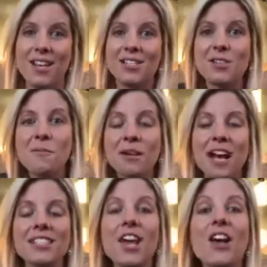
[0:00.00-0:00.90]
Super
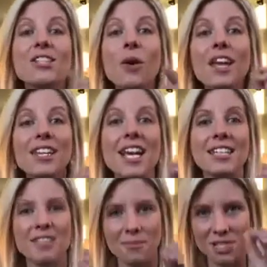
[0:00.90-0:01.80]
nuts. So get this.
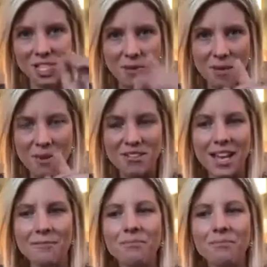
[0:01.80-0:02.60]
I want to share one more thing.